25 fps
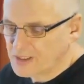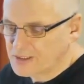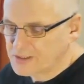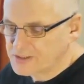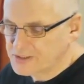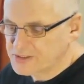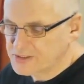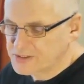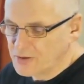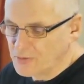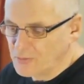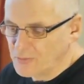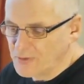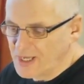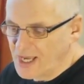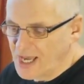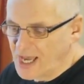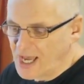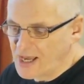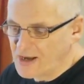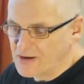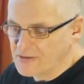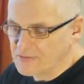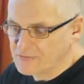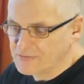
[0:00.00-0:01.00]
So we
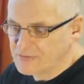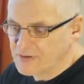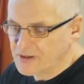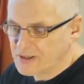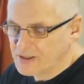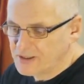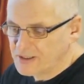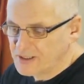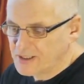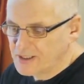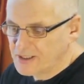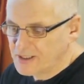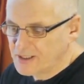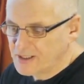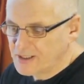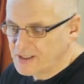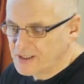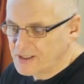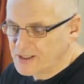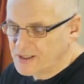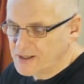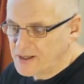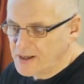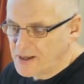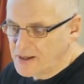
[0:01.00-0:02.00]
have
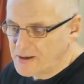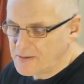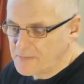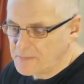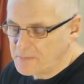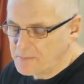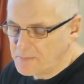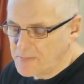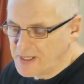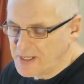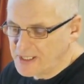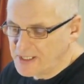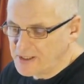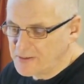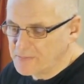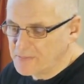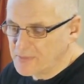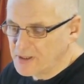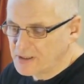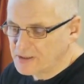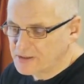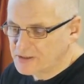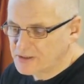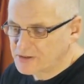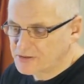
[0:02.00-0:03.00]
minim,
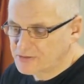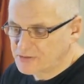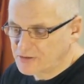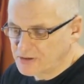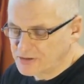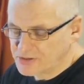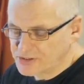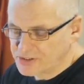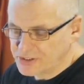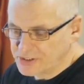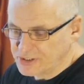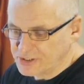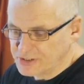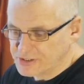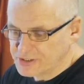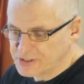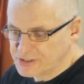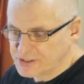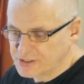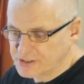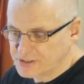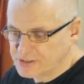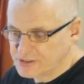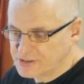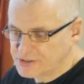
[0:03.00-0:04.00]
crotchet,
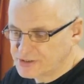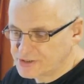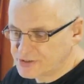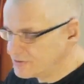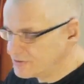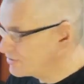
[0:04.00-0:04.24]
2